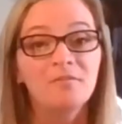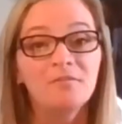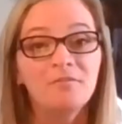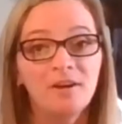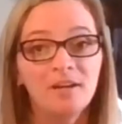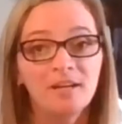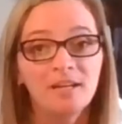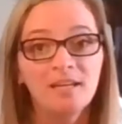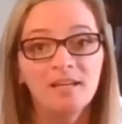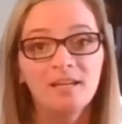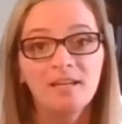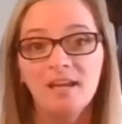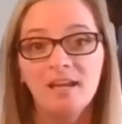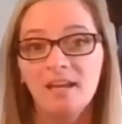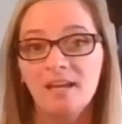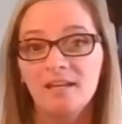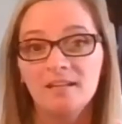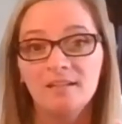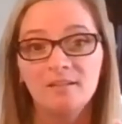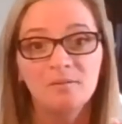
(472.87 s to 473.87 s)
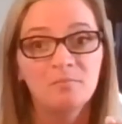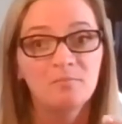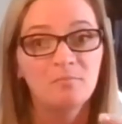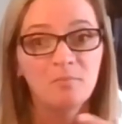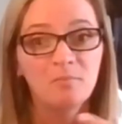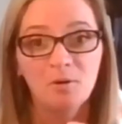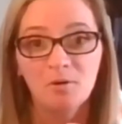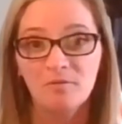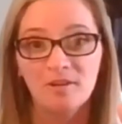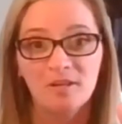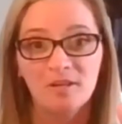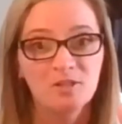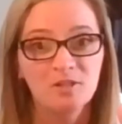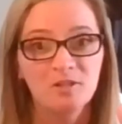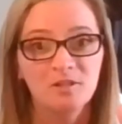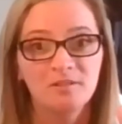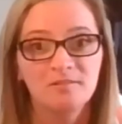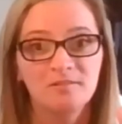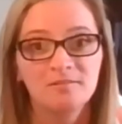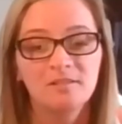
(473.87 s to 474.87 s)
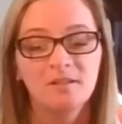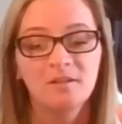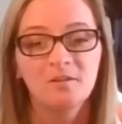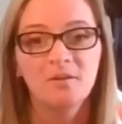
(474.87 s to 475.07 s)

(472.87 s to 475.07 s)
funny and motivational.